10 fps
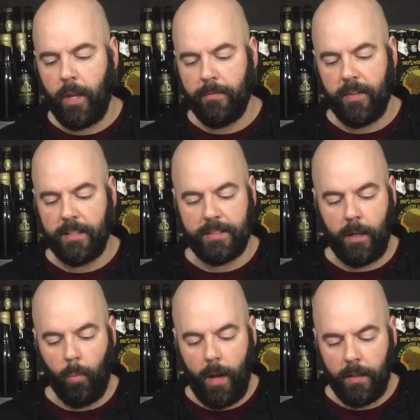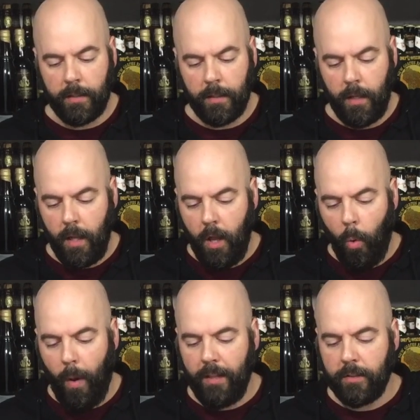with our friends at Weller,
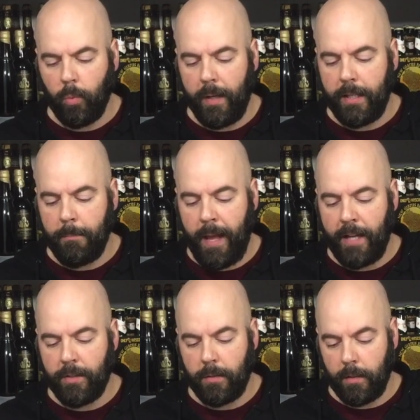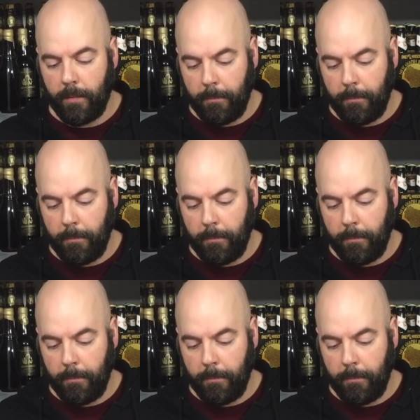Weller's Wheat and Mash